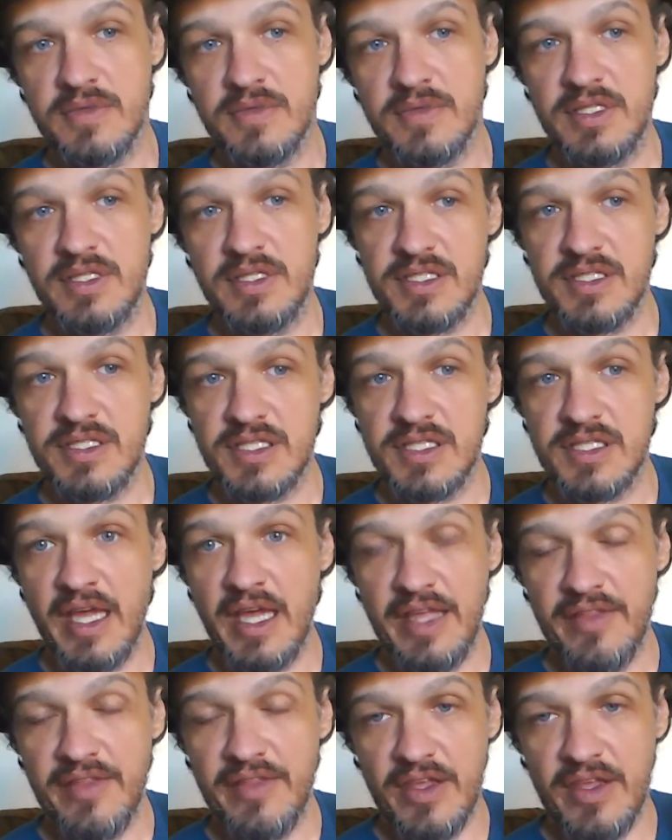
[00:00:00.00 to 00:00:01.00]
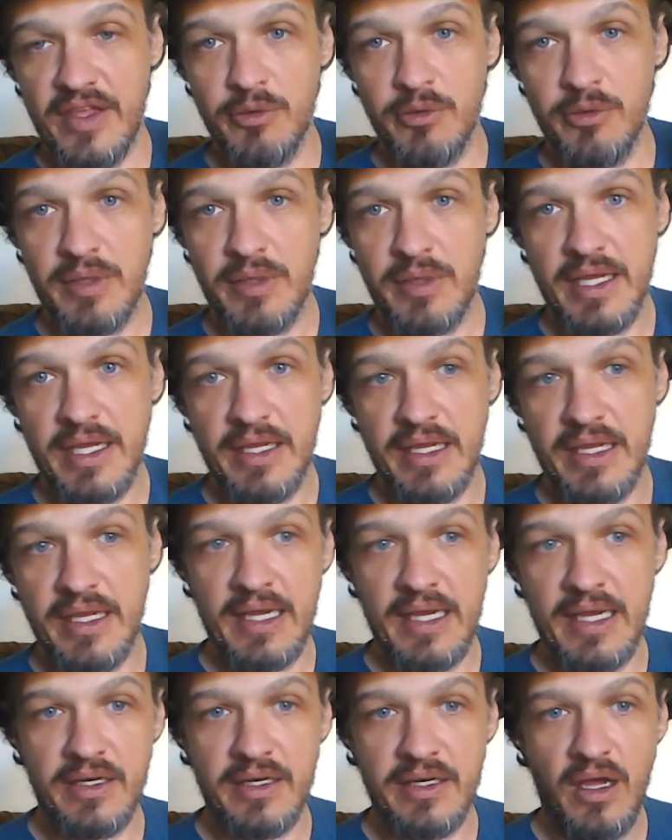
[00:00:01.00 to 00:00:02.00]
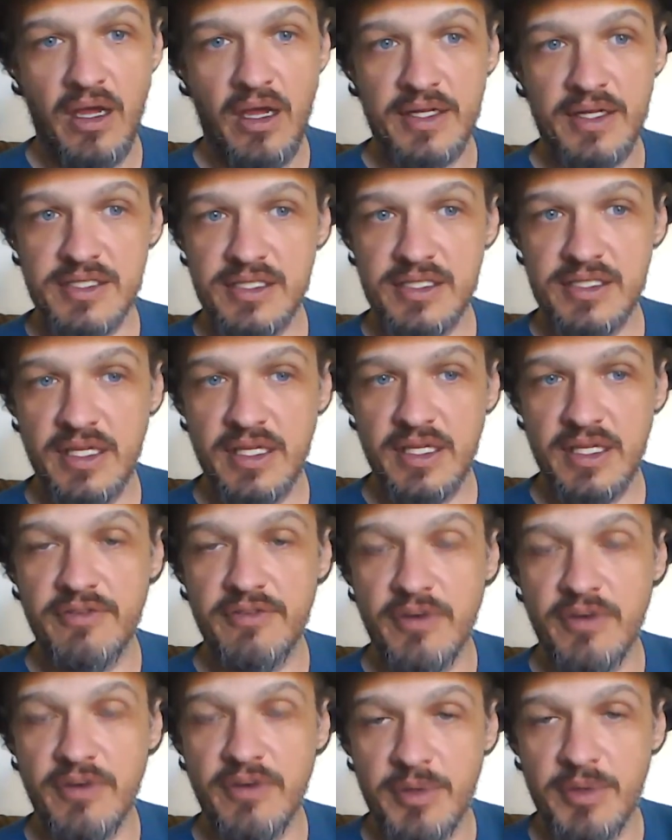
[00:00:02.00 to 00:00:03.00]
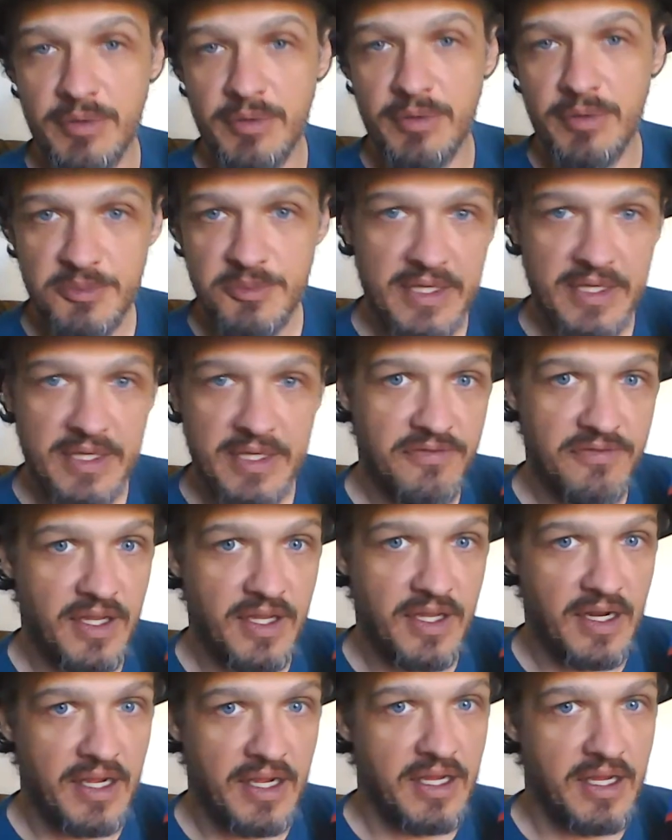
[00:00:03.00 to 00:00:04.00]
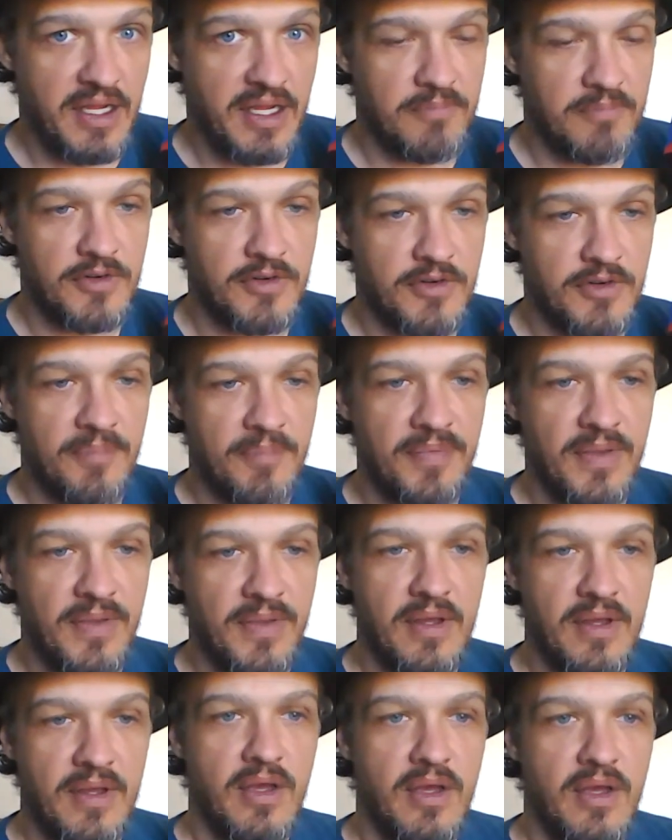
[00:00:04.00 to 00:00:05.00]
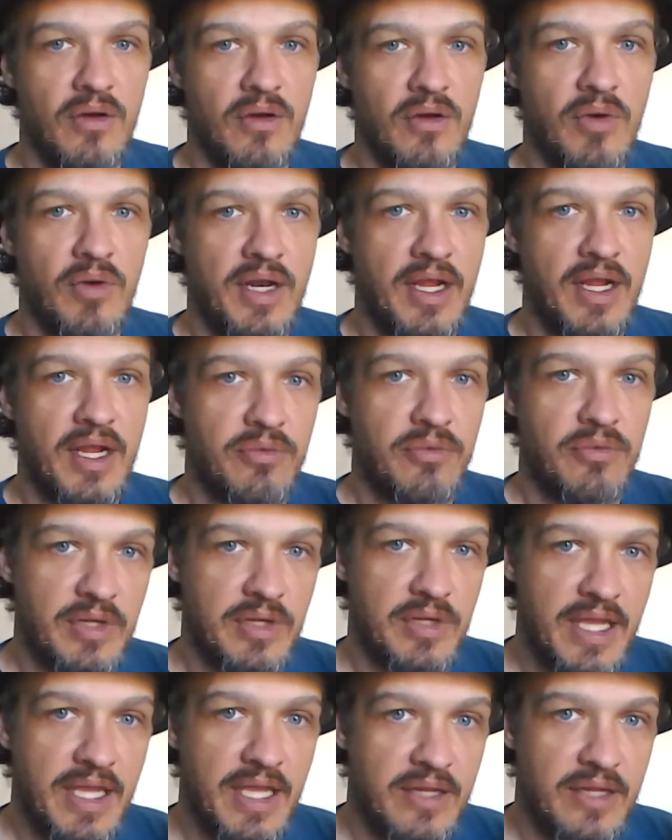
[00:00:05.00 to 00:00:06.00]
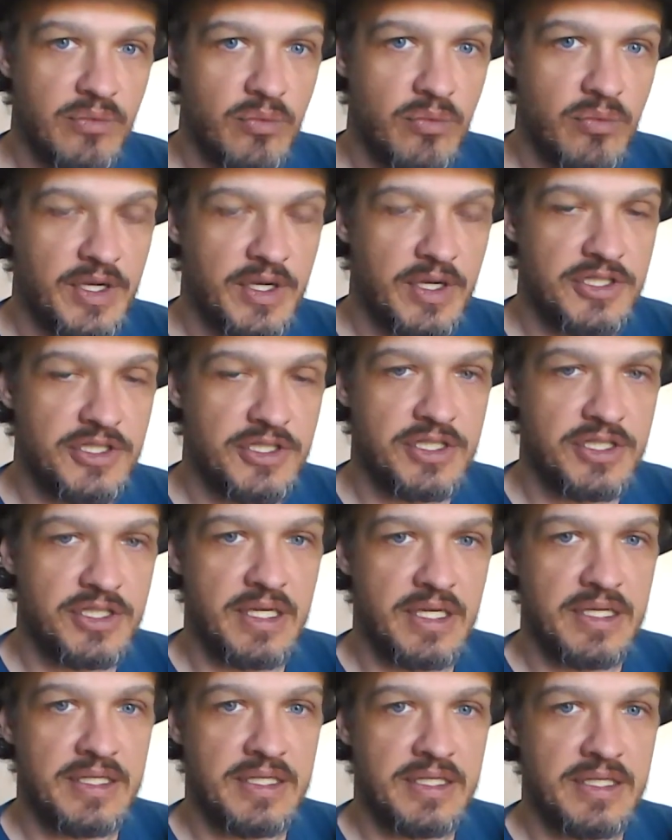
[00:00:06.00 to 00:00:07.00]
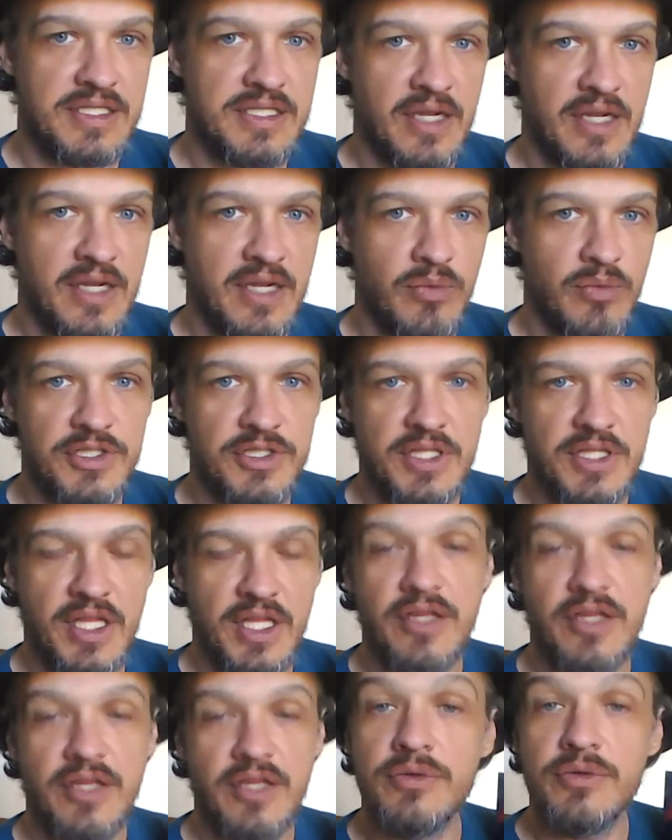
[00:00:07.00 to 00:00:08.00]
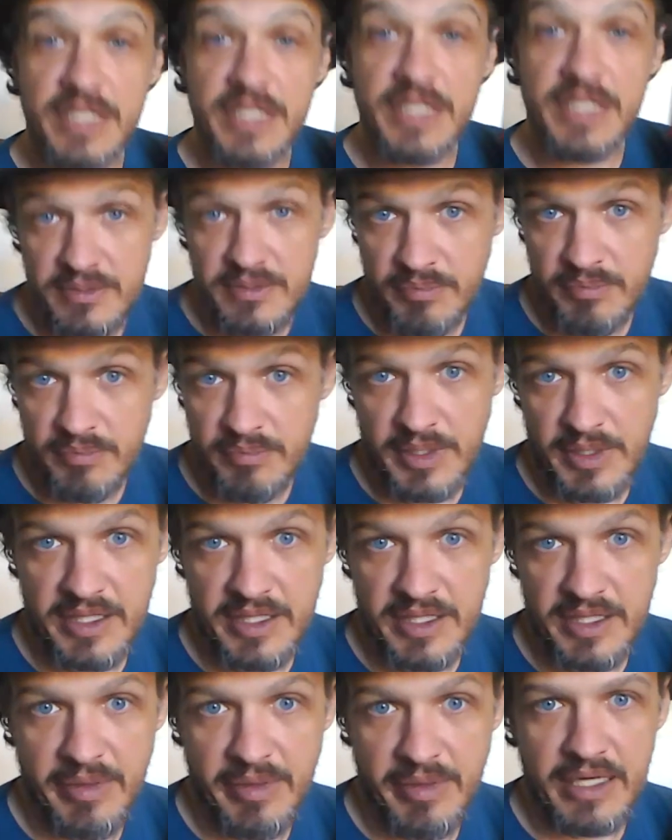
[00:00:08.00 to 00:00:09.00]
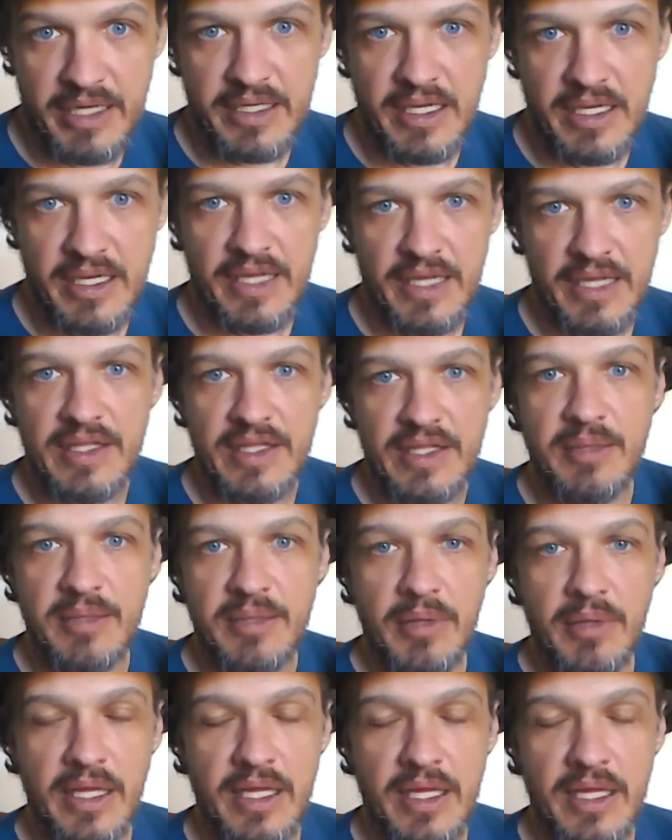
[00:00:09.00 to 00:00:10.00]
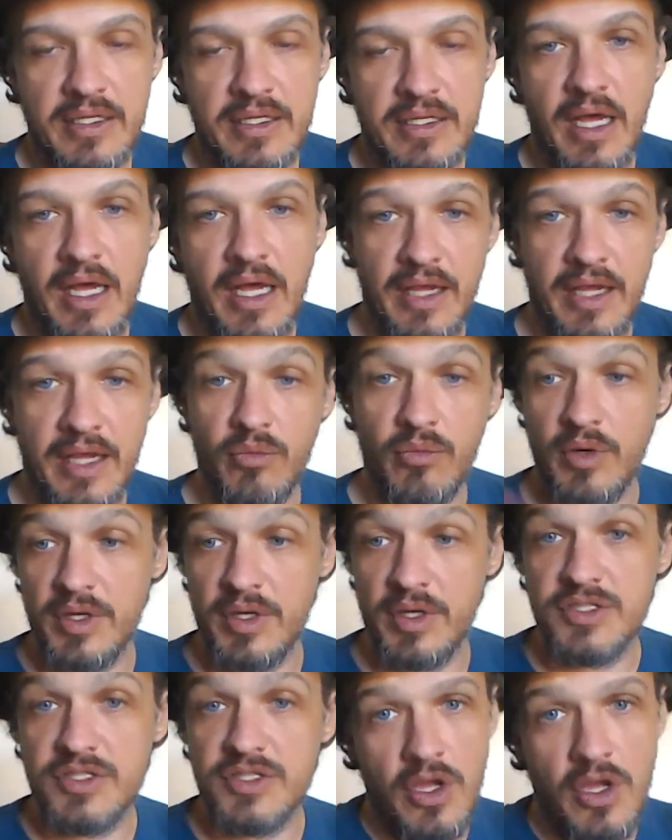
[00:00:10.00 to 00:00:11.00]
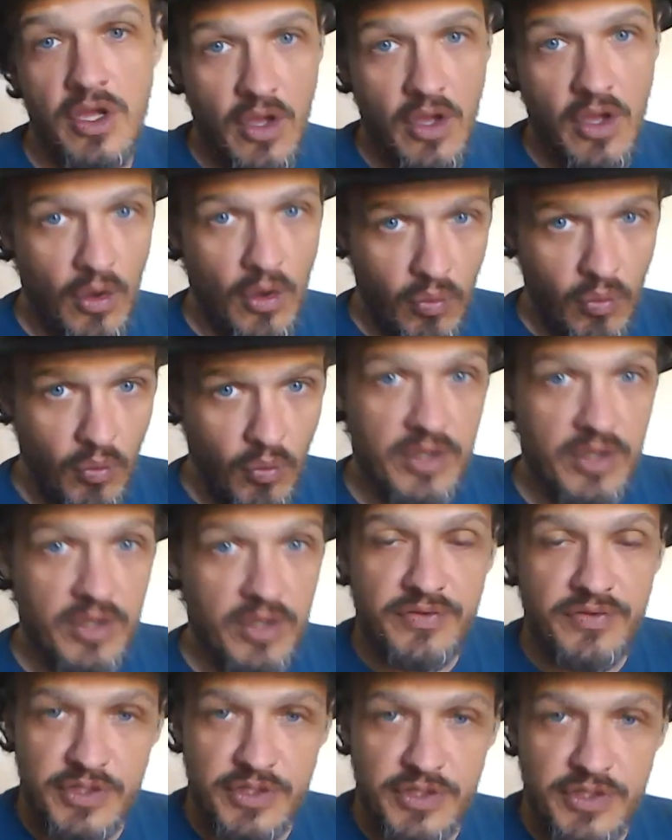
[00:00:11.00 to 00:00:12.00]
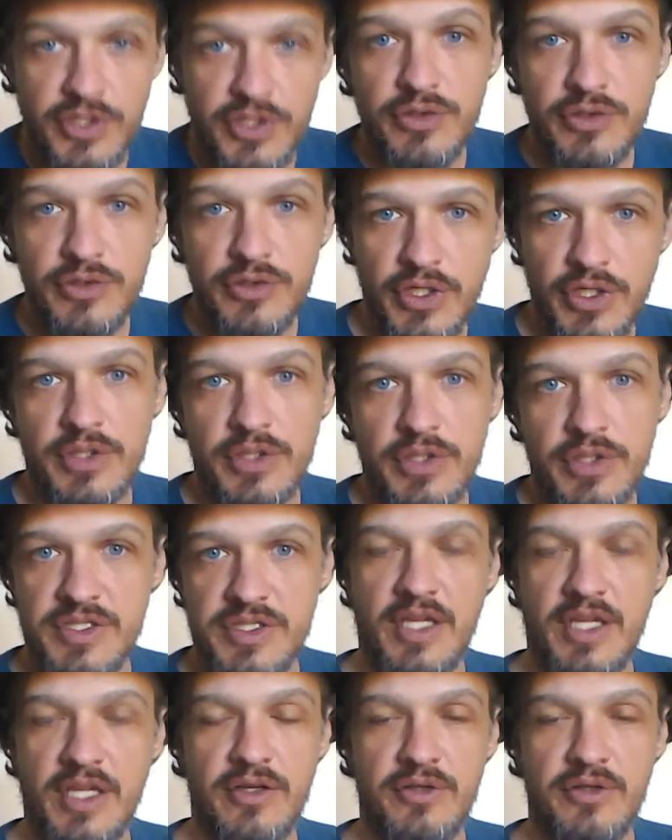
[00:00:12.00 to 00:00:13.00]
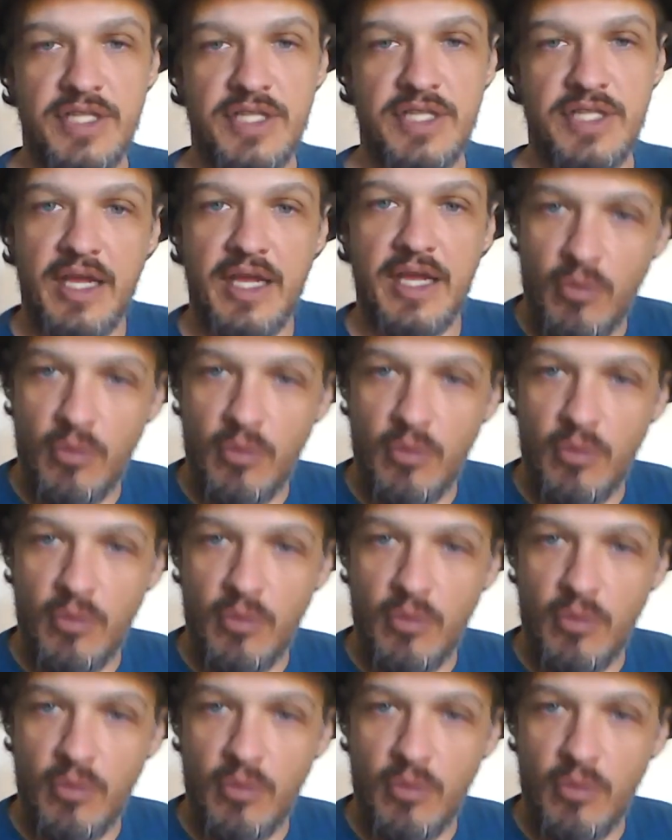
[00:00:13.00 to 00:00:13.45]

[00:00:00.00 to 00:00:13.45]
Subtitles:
This is the guy that you play, and honestly, from the perspective that I come from, what I really had wished is I wish that you didn't play the bad guy, that the bad guy was one of the two turns that you take.